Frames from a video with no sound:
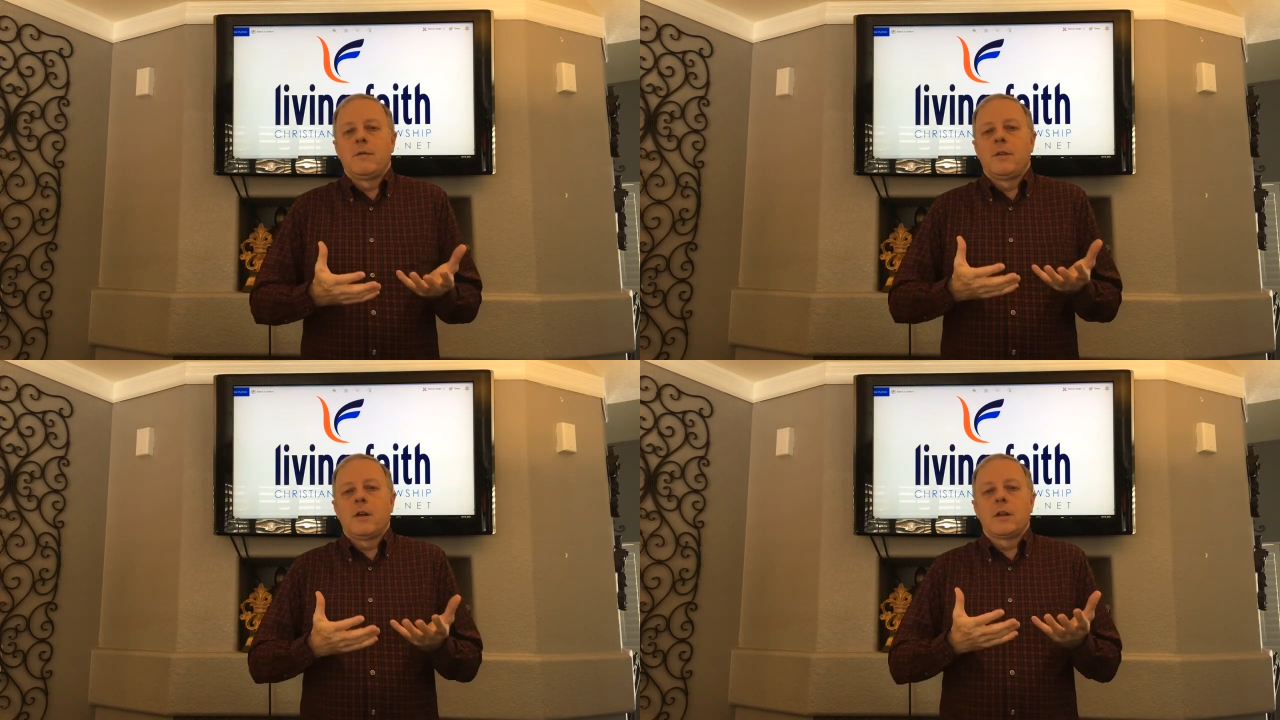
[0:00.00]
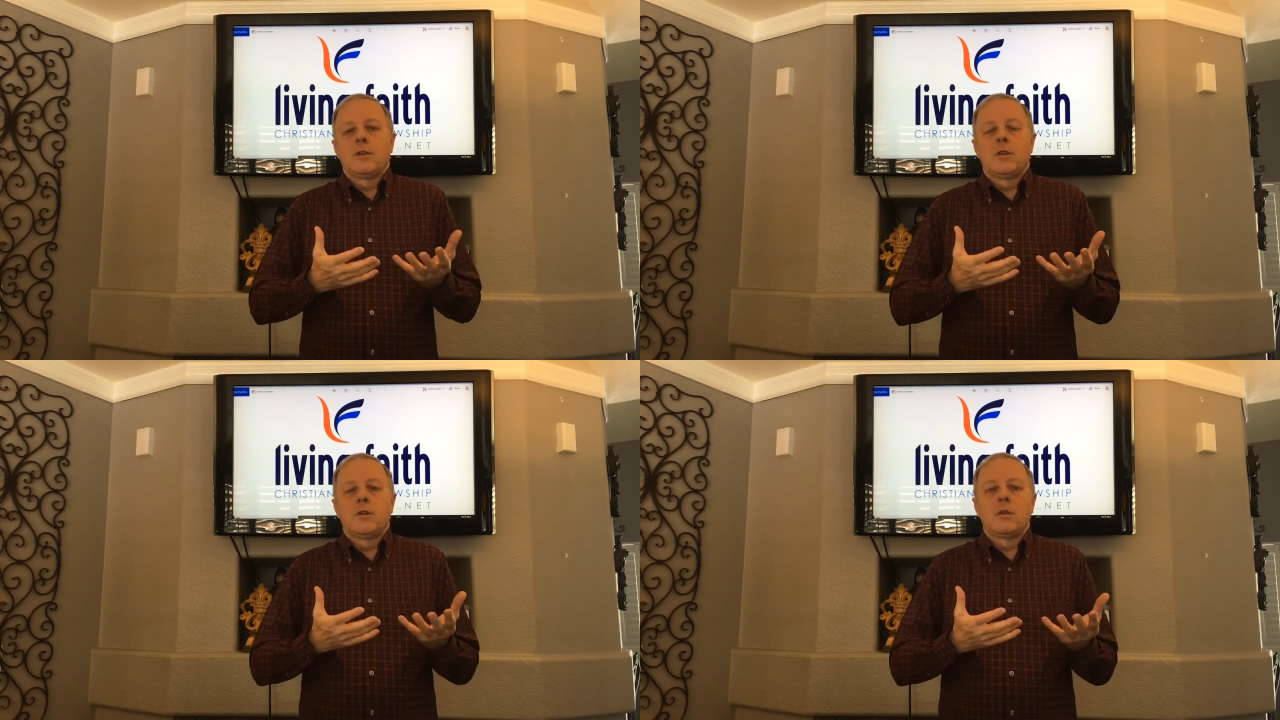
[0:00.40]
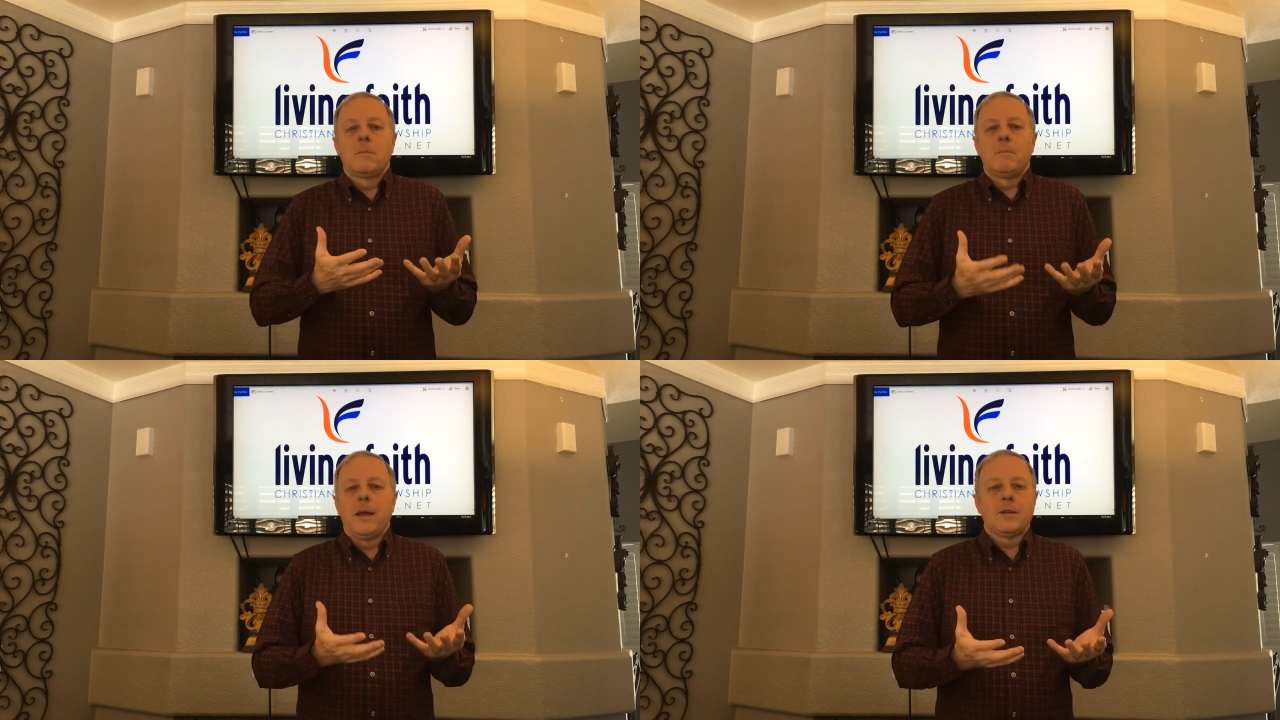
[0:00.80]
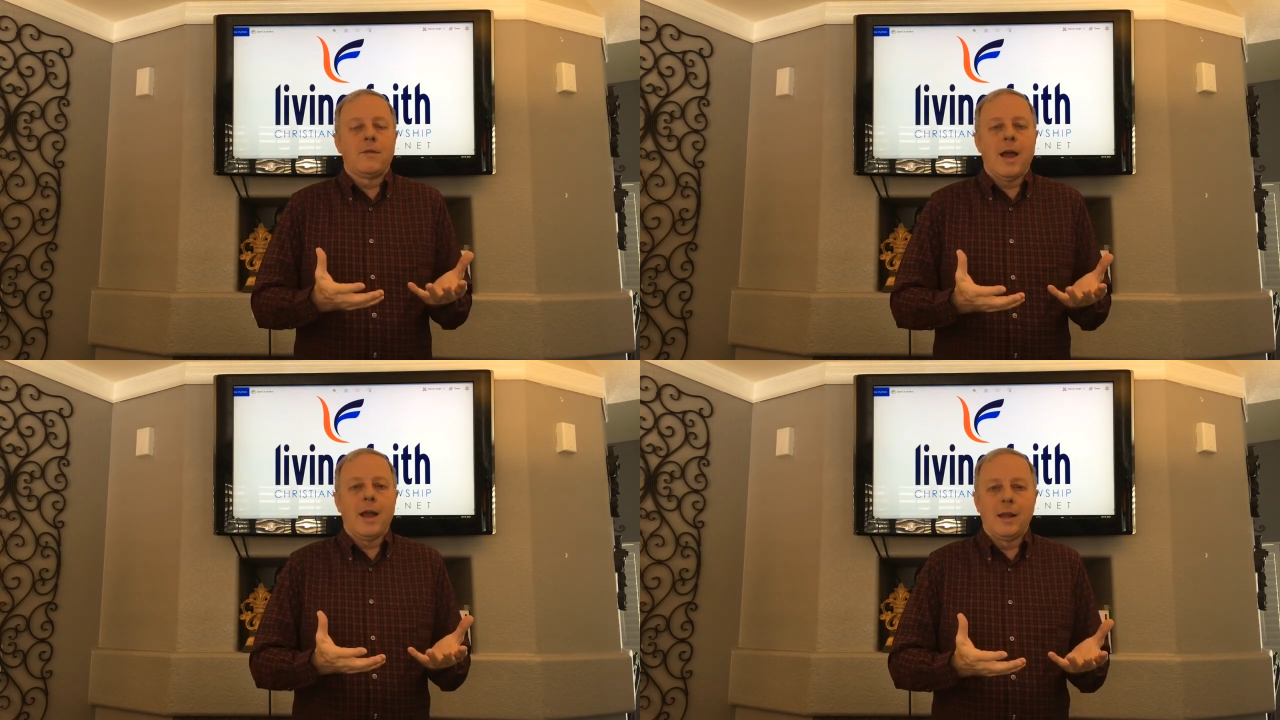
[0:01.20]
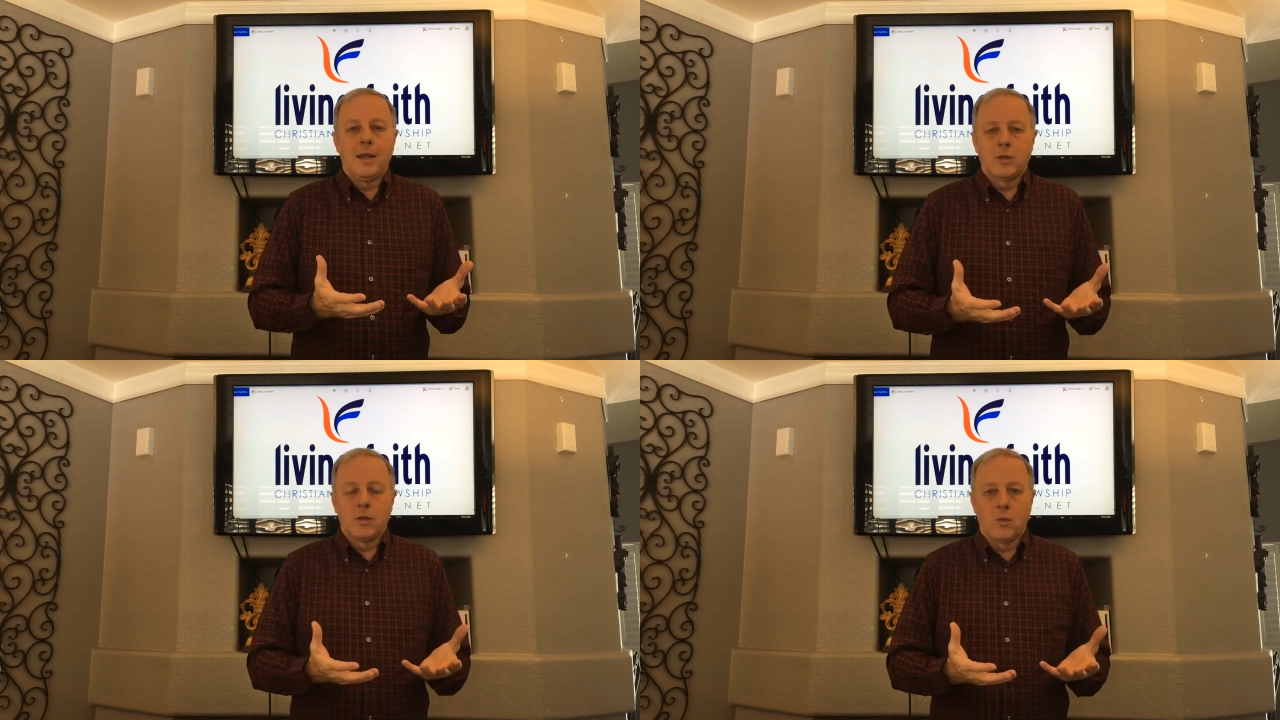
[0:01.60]
They're considered the best violins
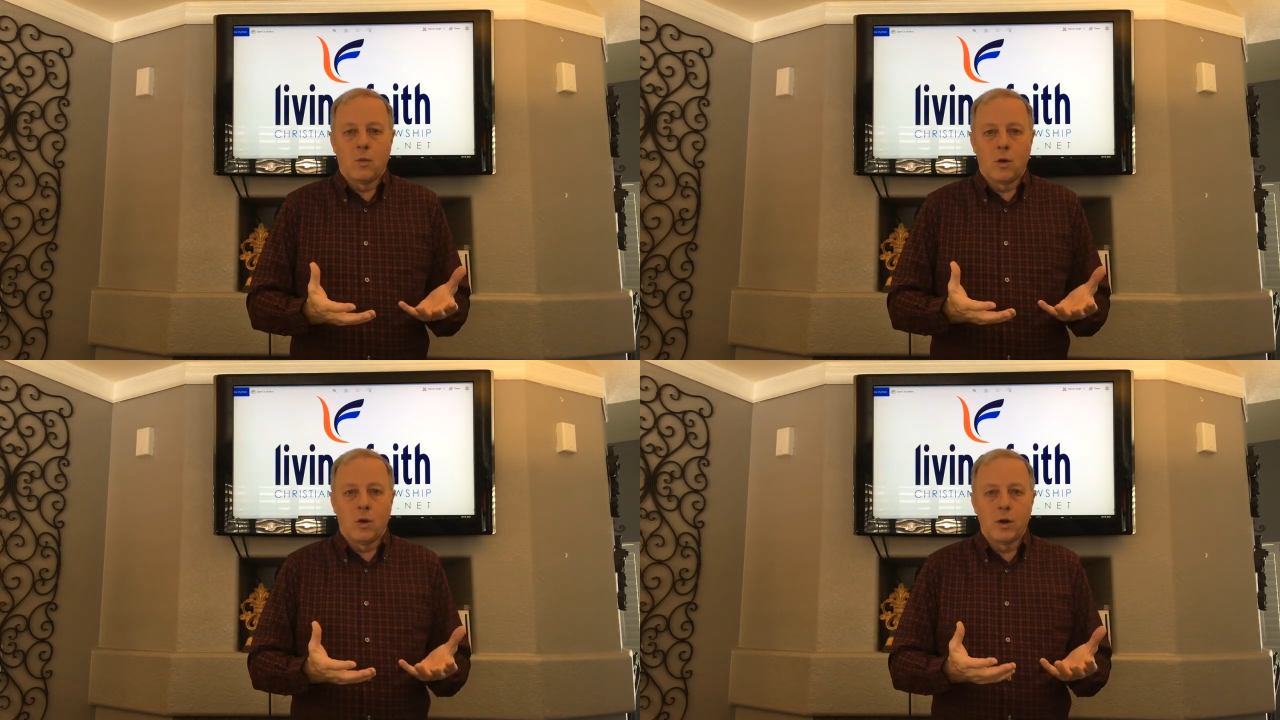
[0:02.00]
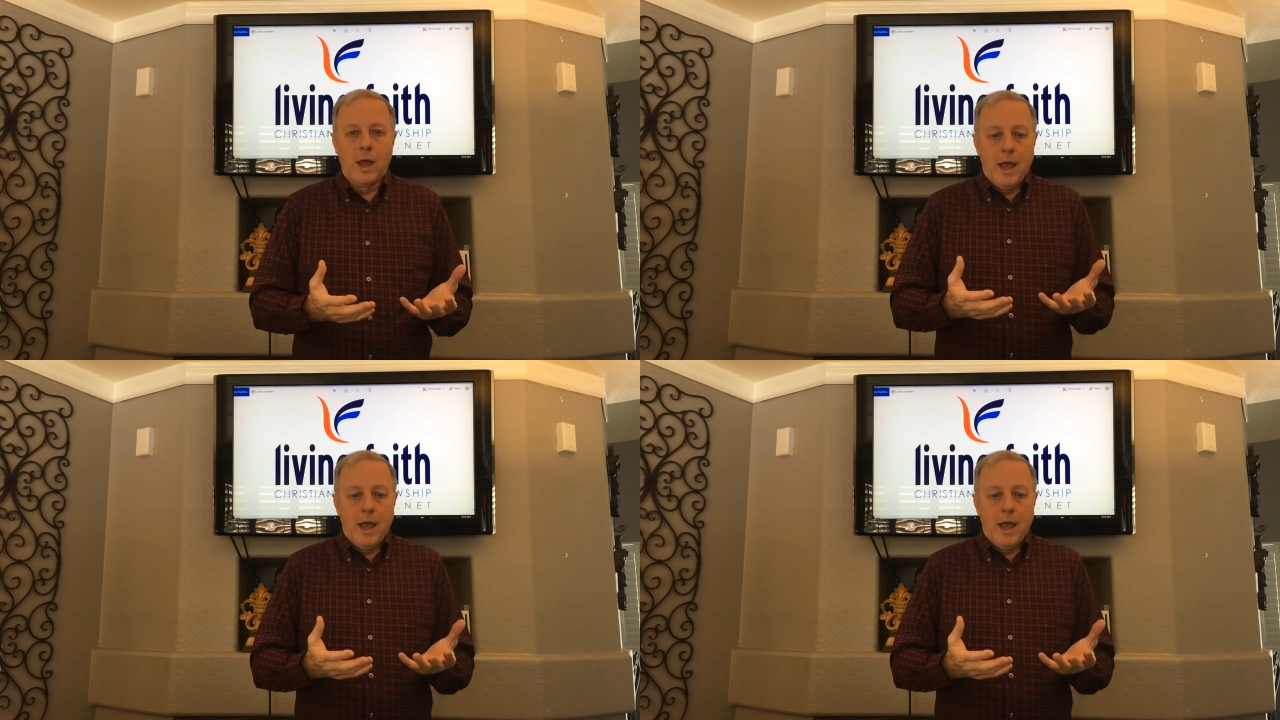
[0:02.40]
in the world,